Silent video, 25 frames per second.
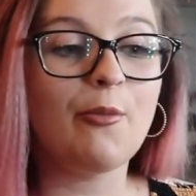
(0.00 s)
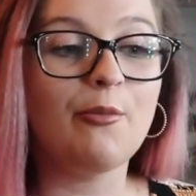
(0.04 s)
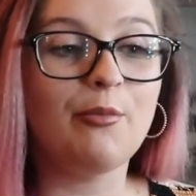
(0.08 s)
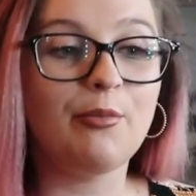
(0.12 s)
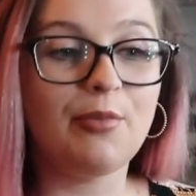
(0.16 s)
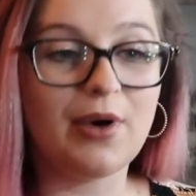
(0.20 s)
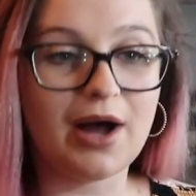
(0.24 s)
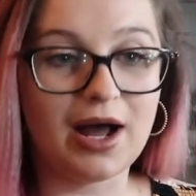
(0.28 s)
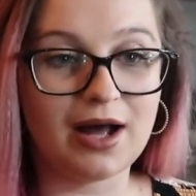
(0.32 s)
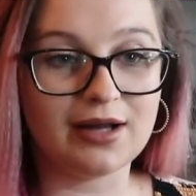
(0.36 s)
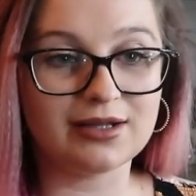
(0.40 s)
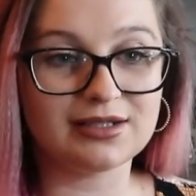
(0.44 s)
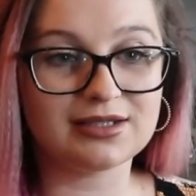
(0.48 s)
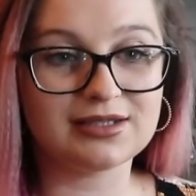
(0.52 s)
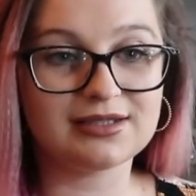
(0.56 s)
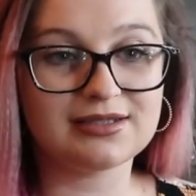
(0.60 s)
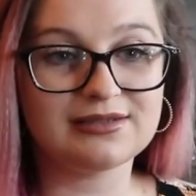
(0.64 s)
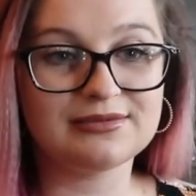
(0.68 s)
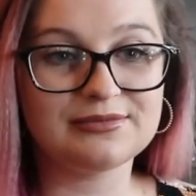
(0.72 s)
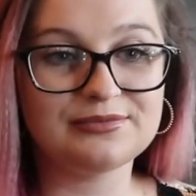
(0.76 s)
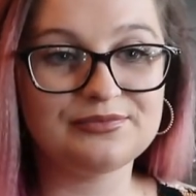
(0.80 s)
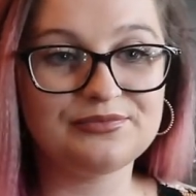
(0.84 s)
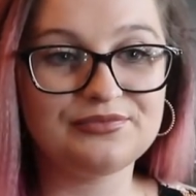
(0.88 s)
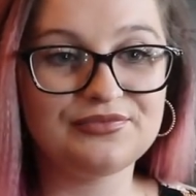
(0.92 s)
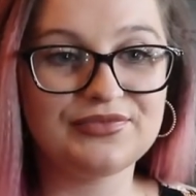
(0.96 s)
But
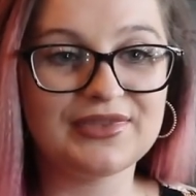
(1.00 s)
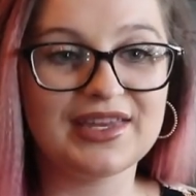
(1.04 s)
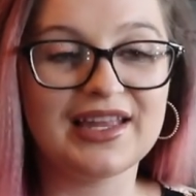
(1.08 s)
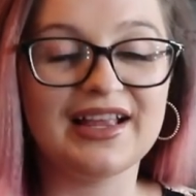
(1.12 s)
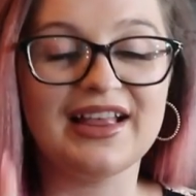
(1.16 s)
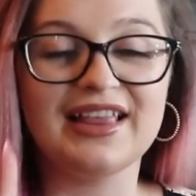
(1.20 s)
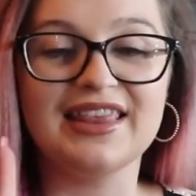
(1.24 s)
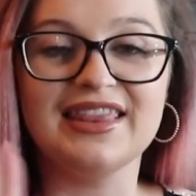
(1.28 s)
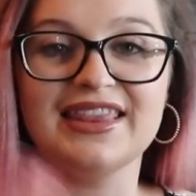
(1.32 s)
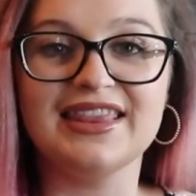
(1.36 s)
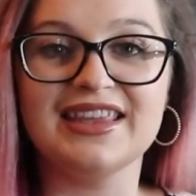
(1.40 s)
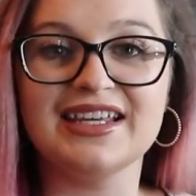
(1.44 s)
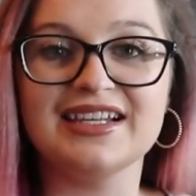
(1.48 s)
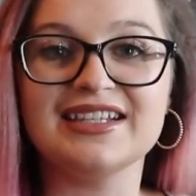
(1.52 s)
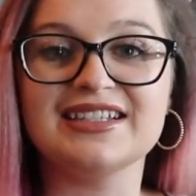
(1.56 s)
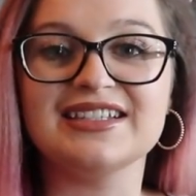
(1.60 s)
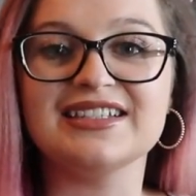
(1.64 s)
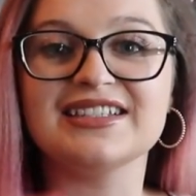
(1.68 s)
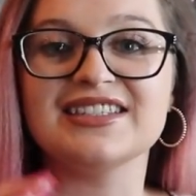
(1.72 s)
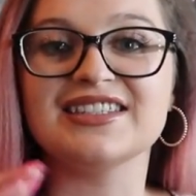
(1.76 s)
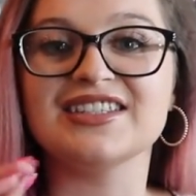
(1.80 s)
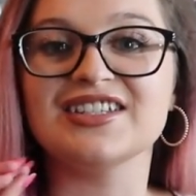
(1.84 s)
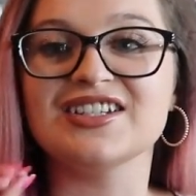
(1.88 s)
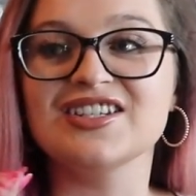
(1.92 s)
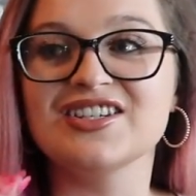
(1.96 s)
this
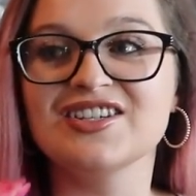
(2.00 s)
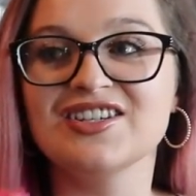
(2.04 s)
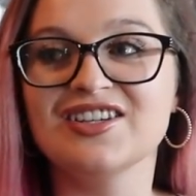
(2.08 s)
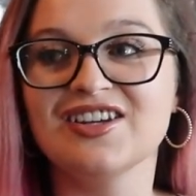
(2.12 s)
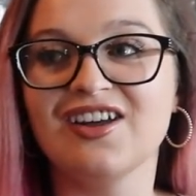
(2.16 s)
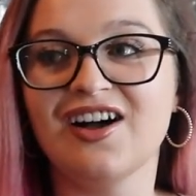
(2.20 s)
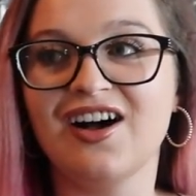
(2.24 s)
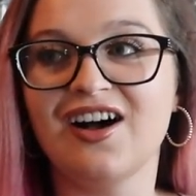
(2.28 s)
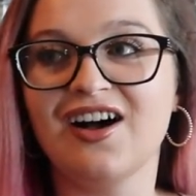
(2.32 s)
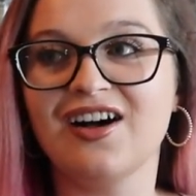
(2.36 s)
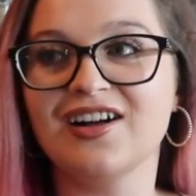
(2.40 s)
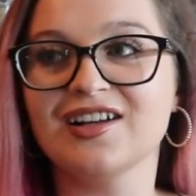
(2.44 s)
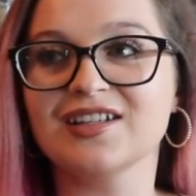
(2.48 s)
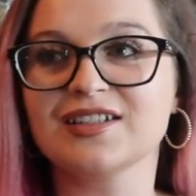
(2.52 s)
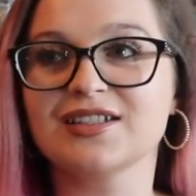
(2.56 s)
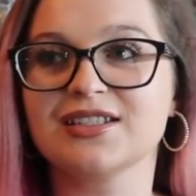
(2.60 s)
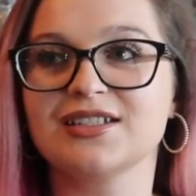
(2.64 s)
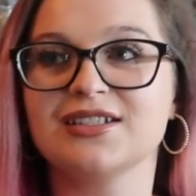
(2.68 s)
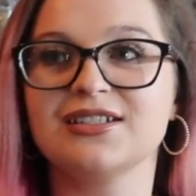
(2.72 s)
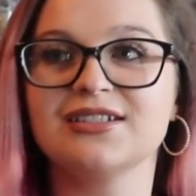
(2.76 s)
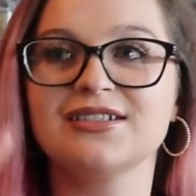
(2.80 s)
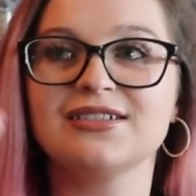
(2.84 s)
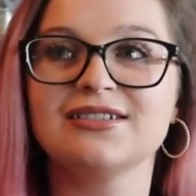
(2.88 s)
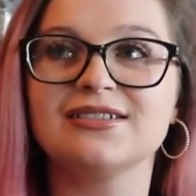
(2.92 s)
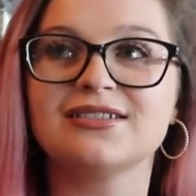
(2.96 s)
is the
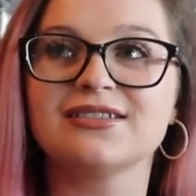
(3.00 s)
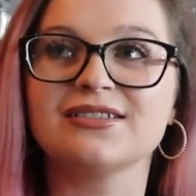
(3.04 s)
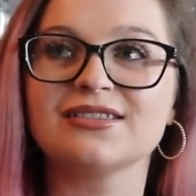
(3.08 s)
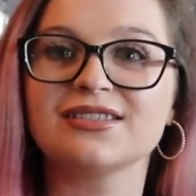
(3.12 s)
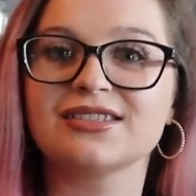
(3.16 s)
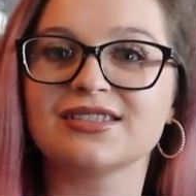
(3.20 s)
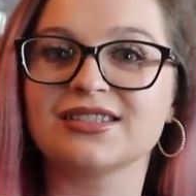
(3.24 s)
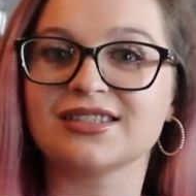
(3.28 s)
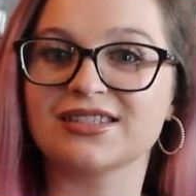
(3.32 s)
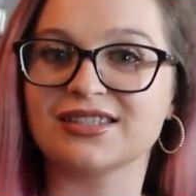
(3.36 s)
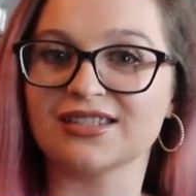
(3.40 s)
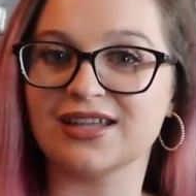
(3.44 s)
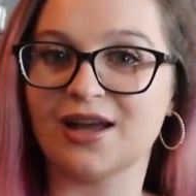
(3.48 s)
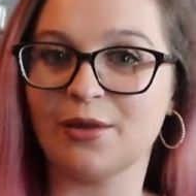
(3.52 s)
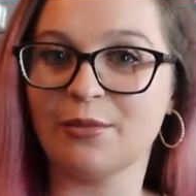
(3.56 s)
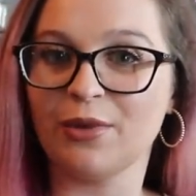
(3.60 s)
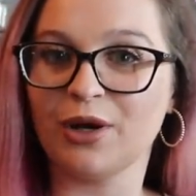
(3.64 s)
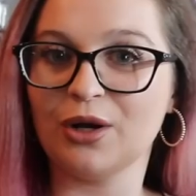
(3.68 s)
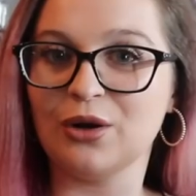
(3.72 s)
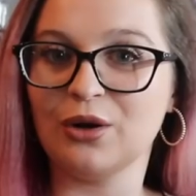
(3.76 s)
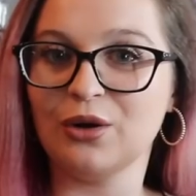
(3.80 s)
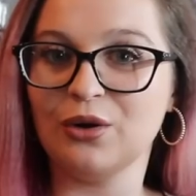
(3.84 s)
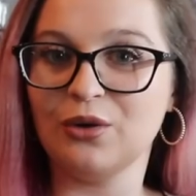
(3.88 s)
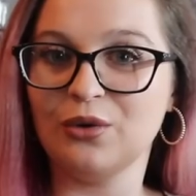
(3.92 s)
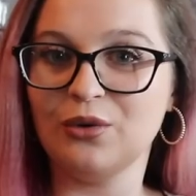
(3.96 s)
last summer
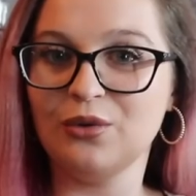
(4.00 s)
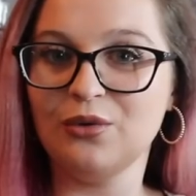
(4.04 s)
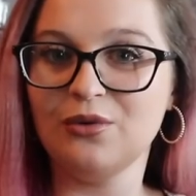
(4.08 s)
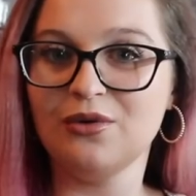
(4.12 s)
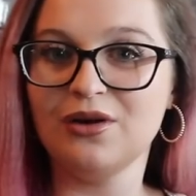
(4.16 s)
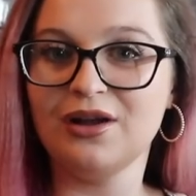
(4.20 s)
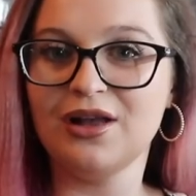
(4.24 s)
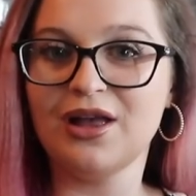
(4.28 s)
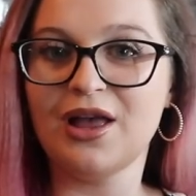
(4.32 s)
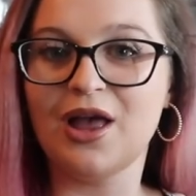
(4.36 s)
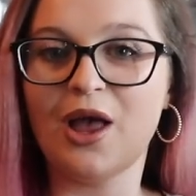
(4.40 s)
haul